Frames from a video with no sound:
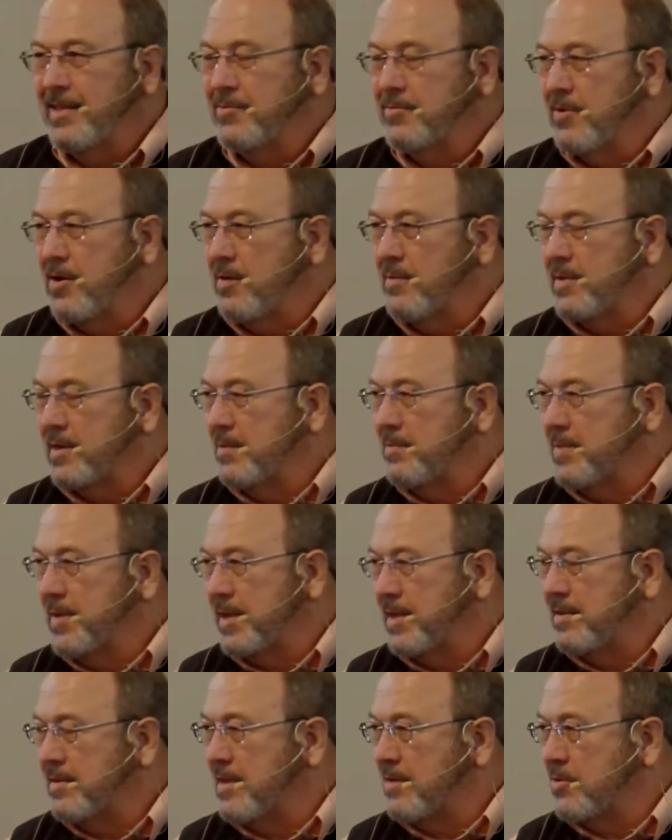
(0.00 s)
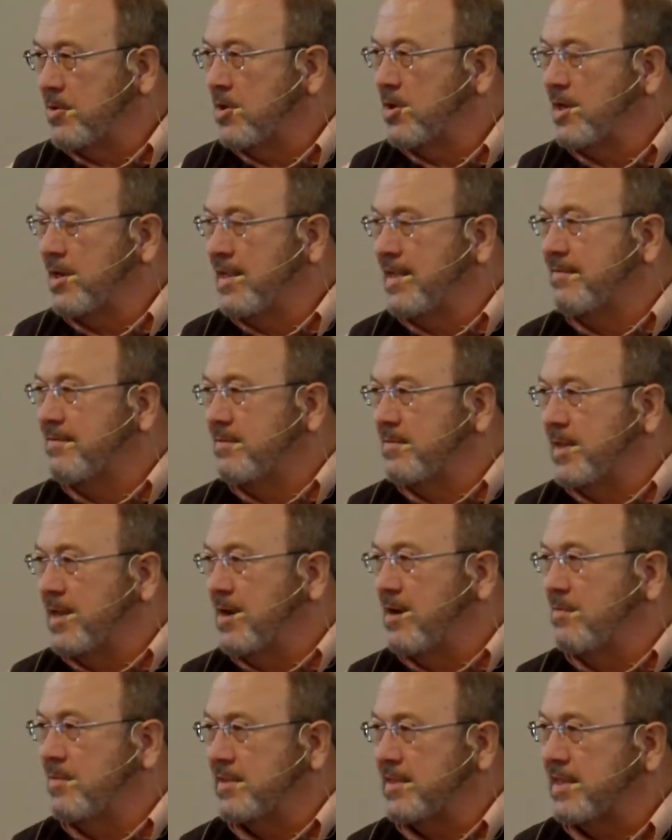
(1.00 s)
they throw him in a pit and they were going to leave him
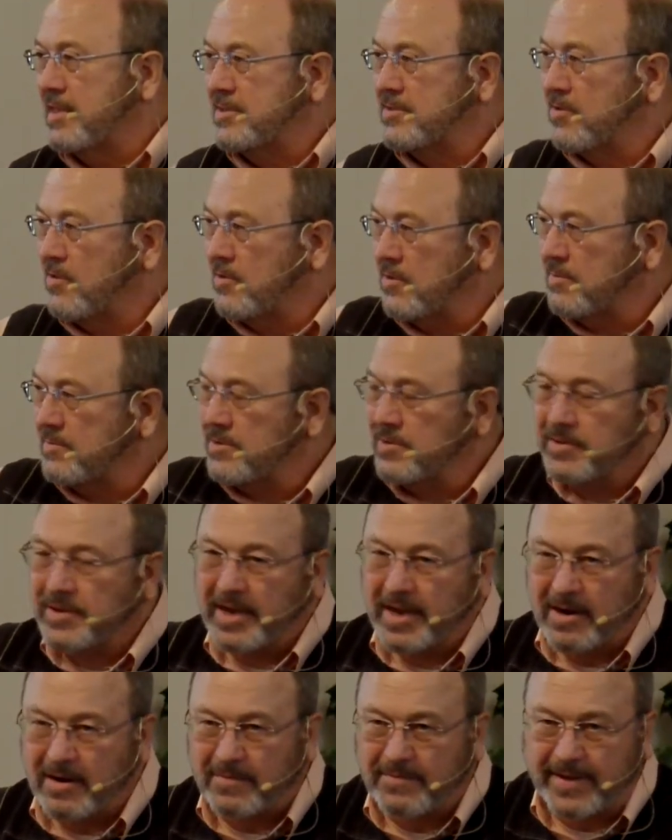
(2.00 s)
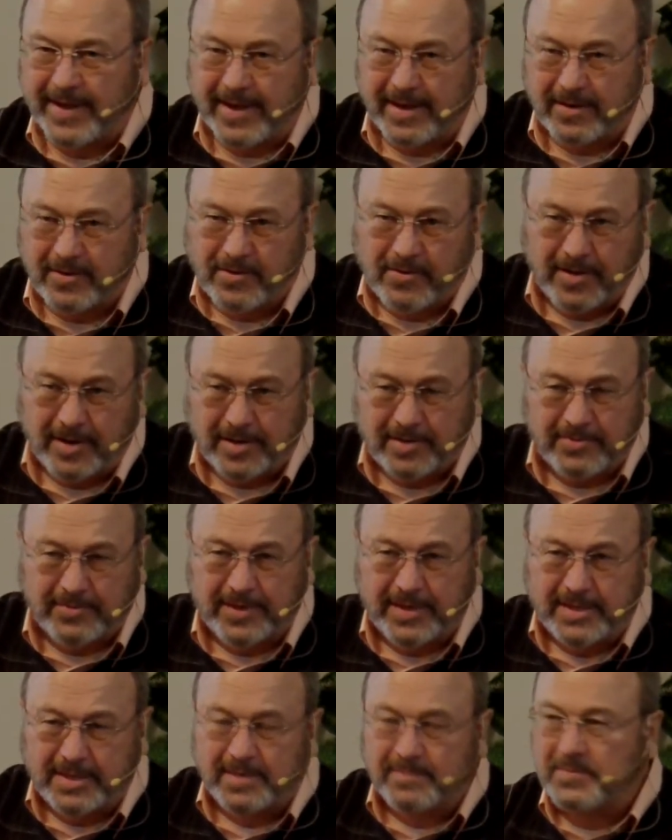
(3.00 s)
there, but they sold him to a caravan going
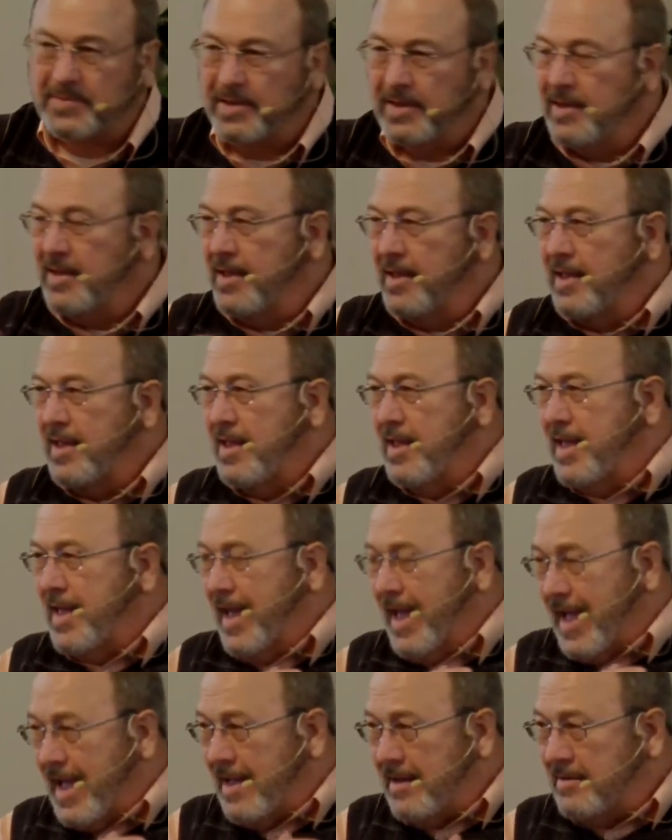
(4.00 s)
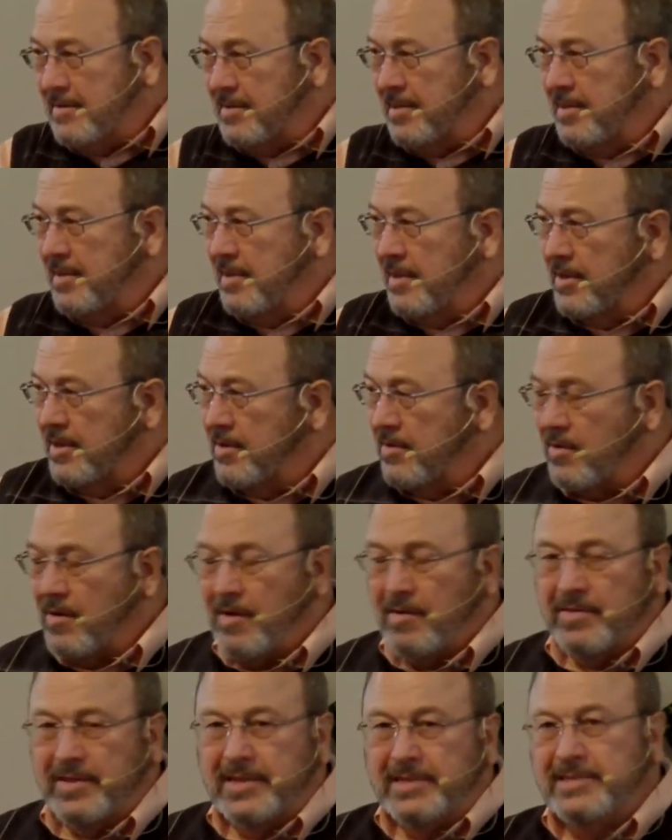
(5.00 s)
to Egypt. And you know,
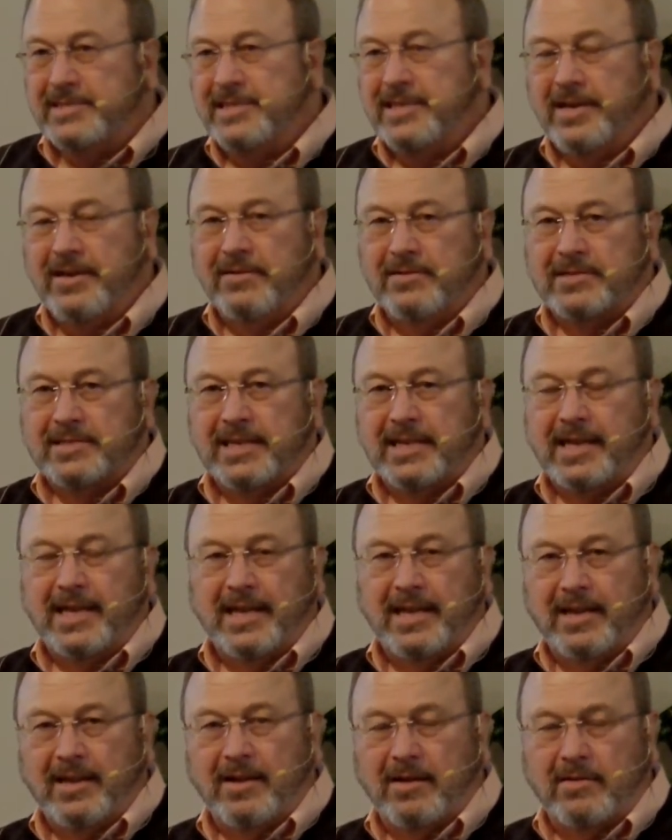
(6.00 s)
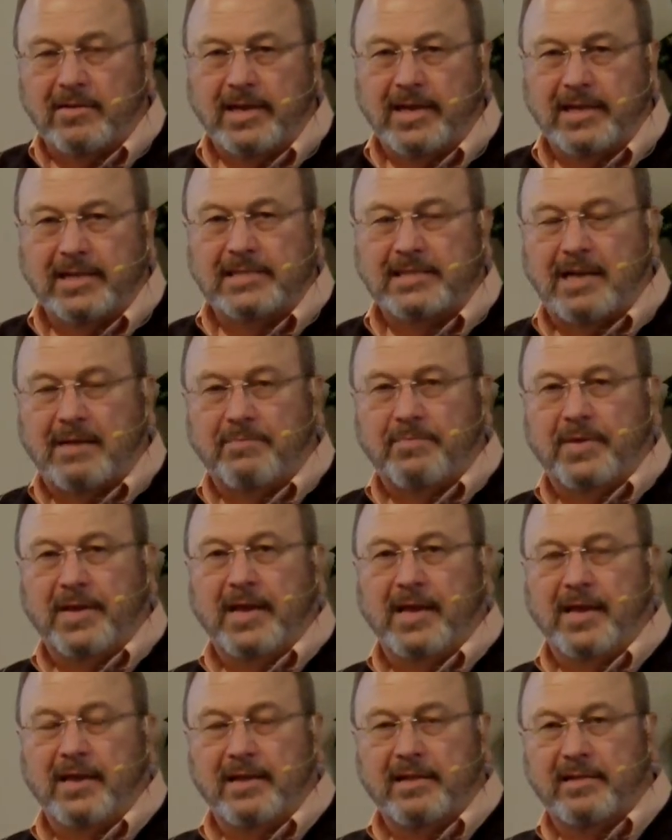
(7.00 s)
all these years that he, you know, he ends up
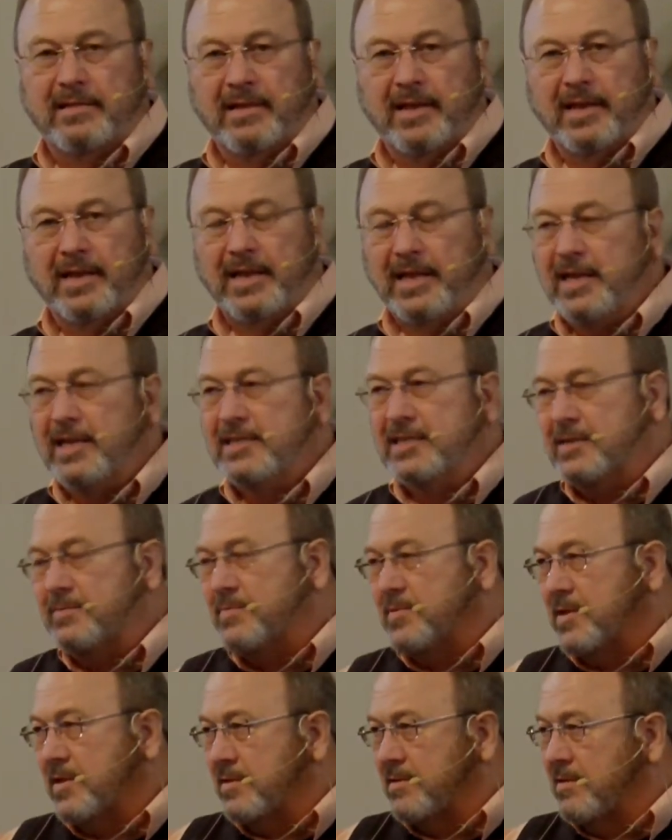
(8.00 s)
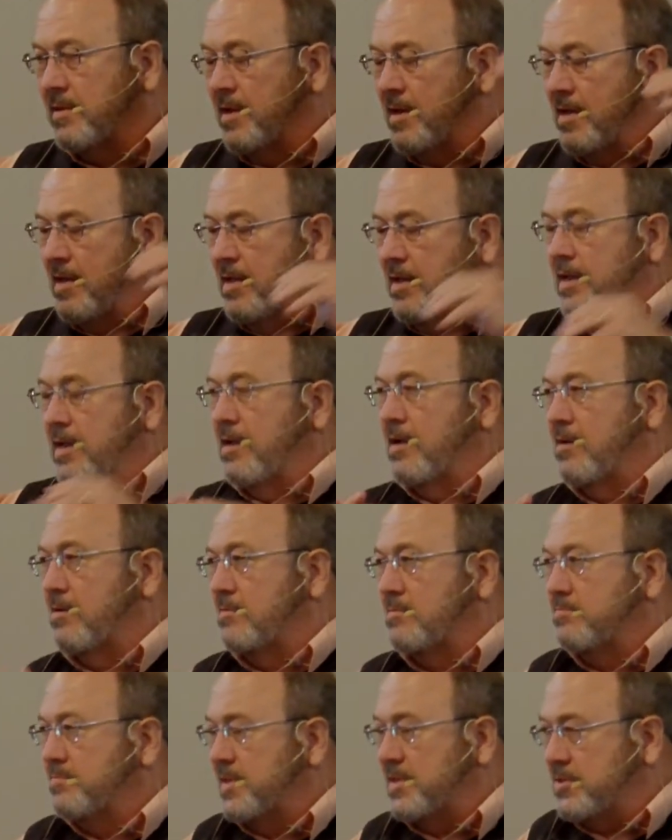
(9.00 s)
being in, in Egypt and, you
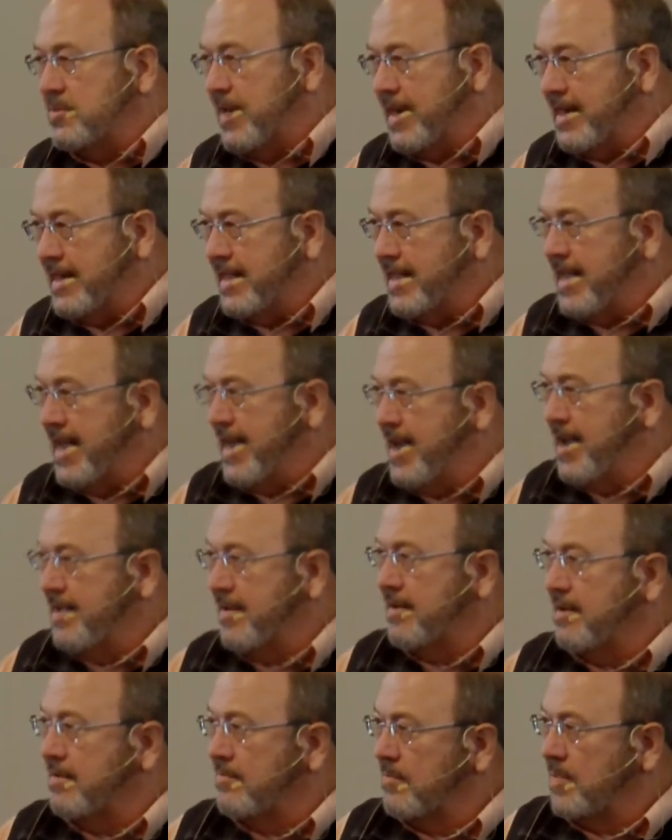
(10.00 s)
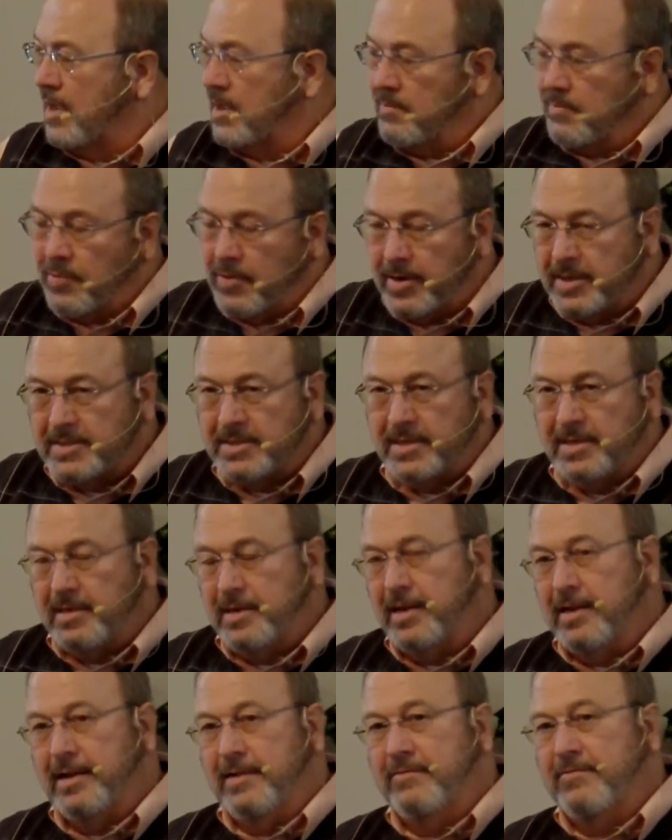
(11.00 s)
know, betrayed again and in
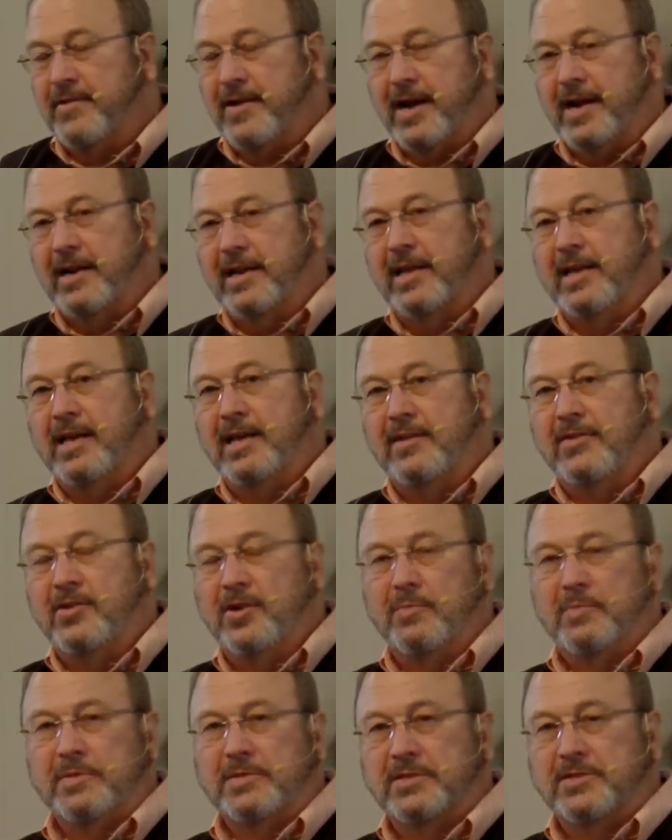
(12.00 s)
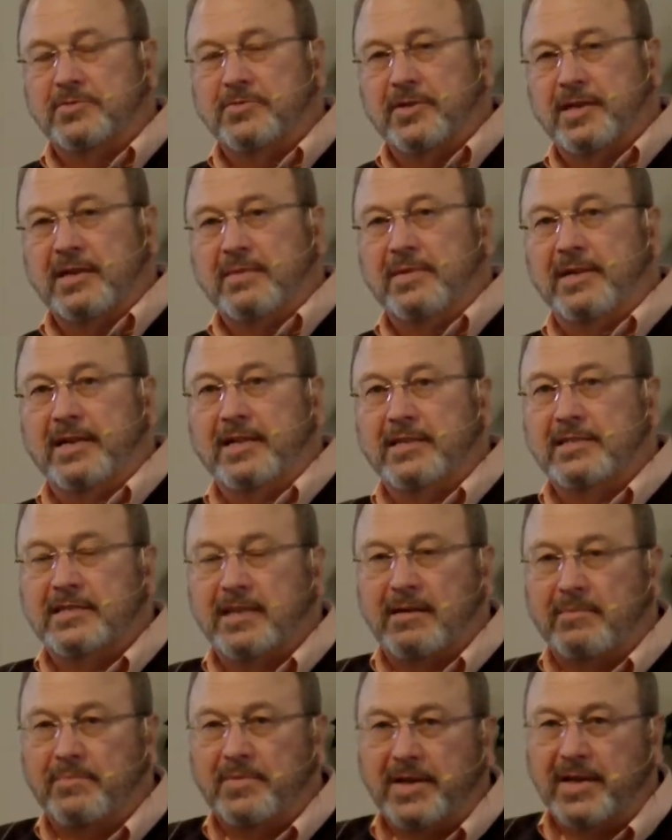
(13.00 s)
prison. And then finally he interprets a dream and
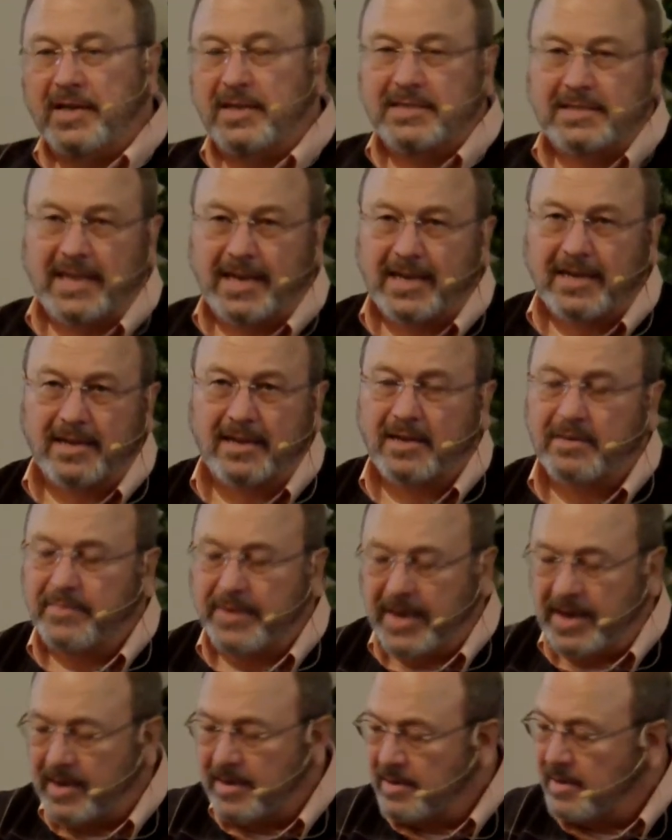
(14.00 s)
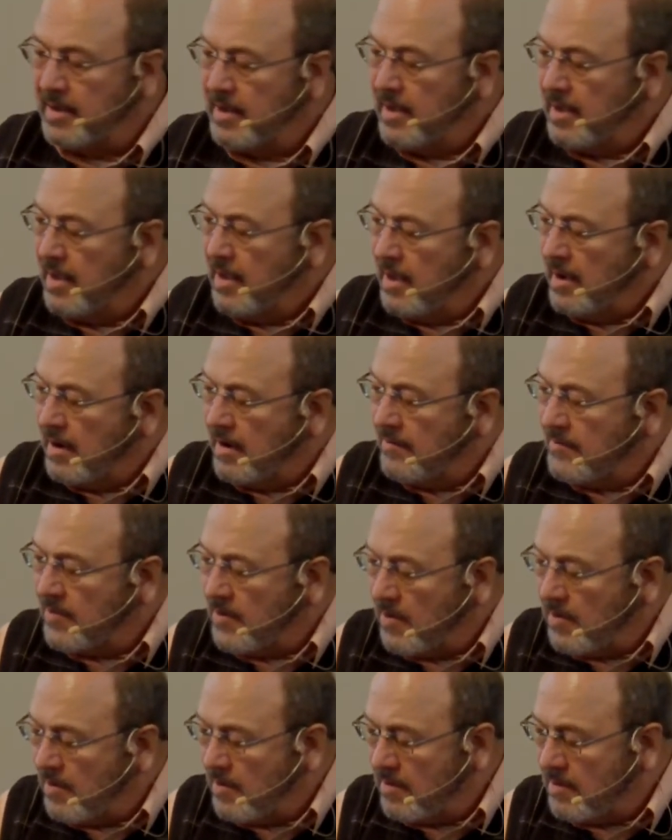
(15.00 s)
ends up being second command of
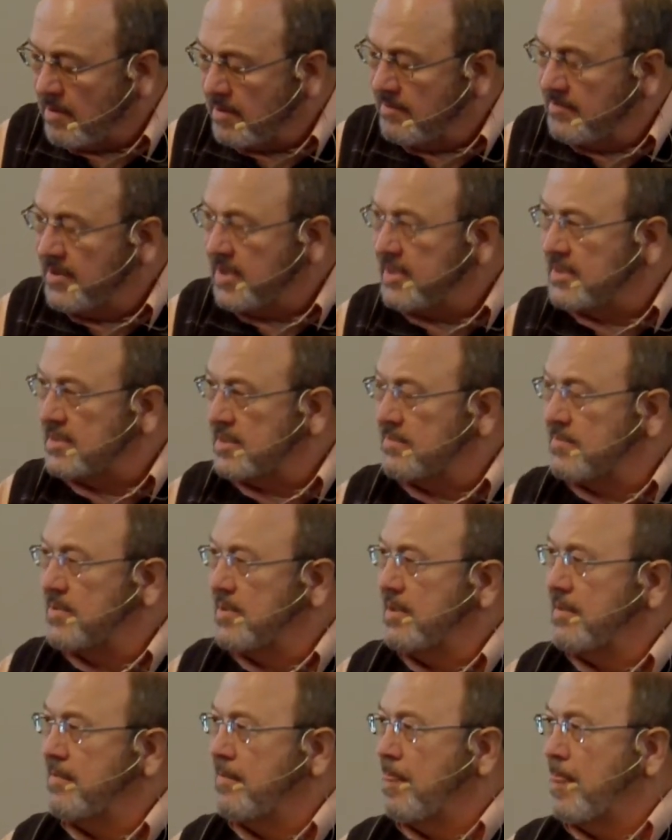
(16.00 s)
all of Egypt.